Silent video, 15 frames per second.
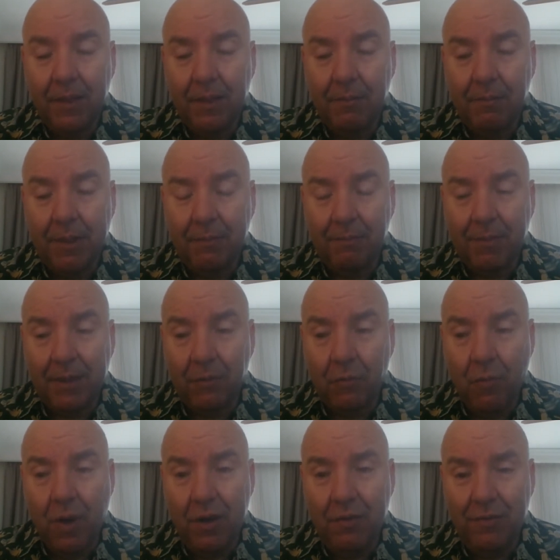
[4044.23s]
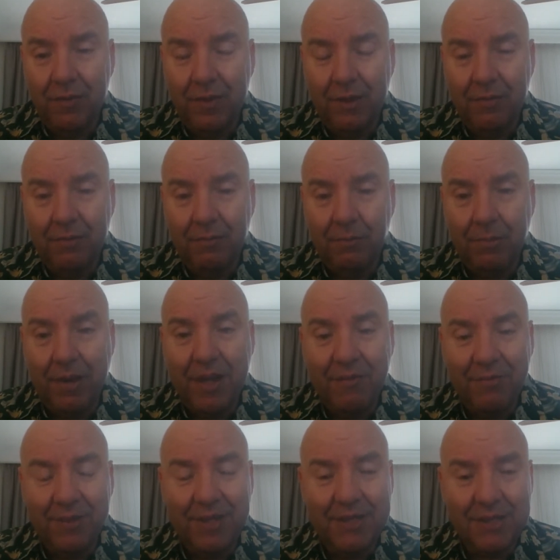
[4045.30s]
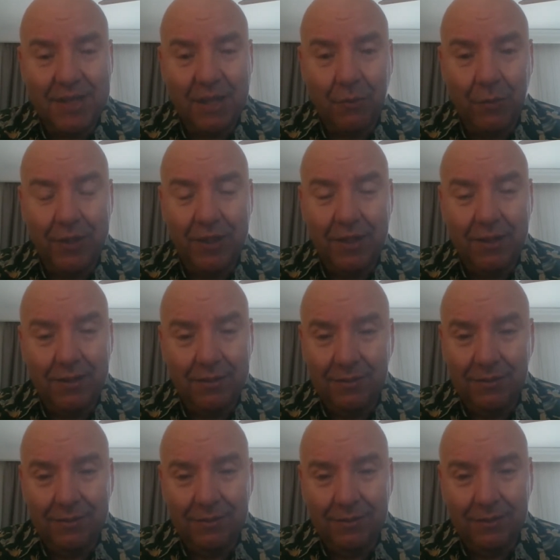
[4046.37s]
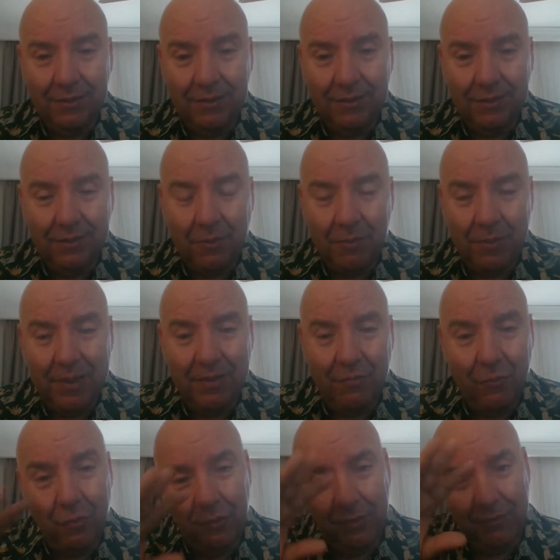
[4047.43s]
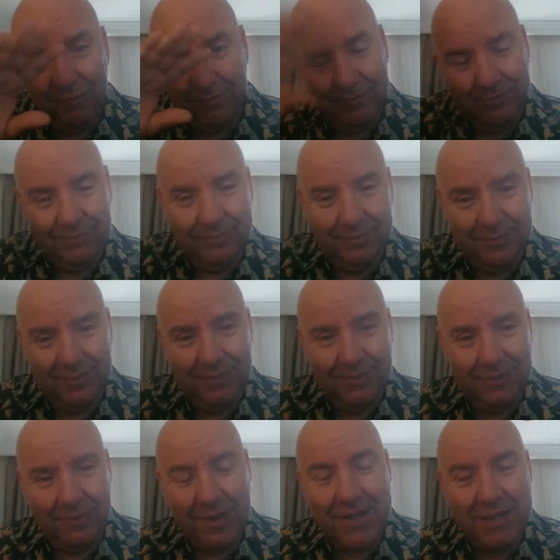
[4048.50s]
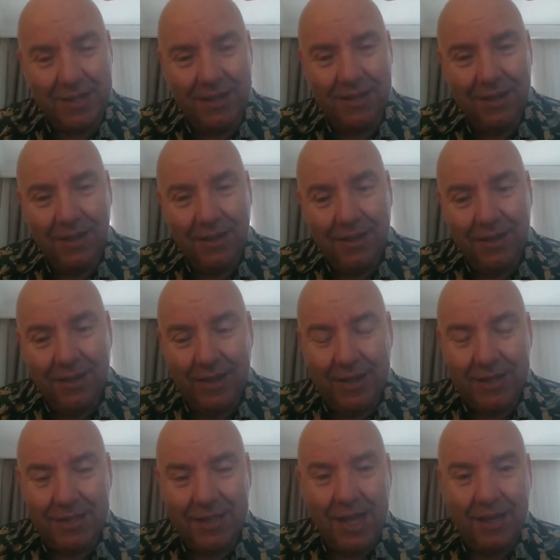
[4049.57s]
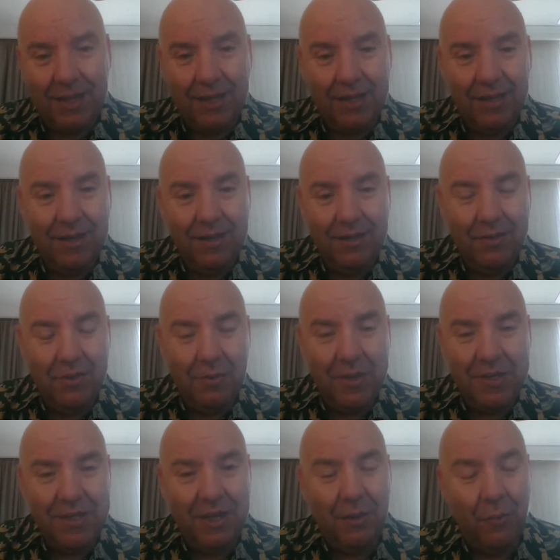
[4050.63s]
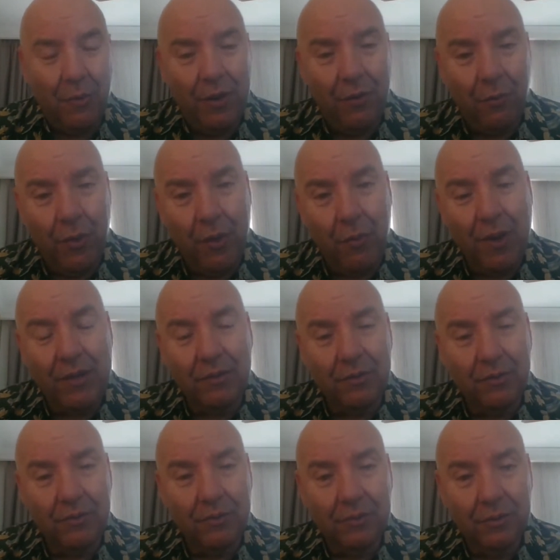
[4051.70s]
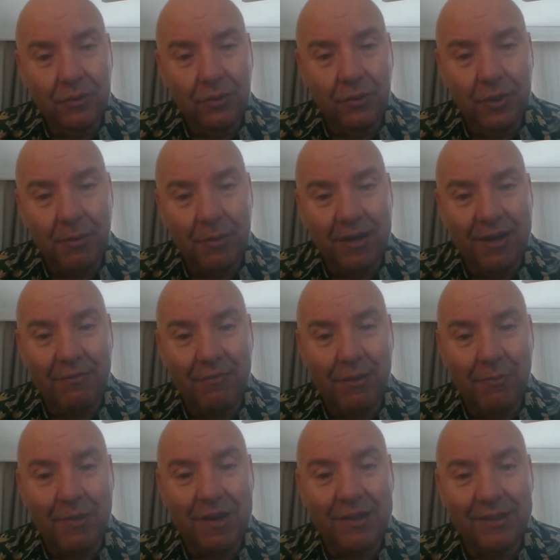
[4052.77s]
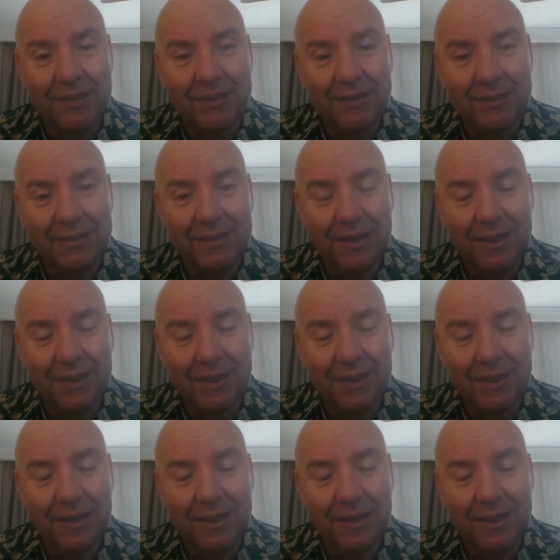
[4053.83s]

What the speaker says: but one of the brave things that we did, completely full crazy, is like, basically we went to the American film market, and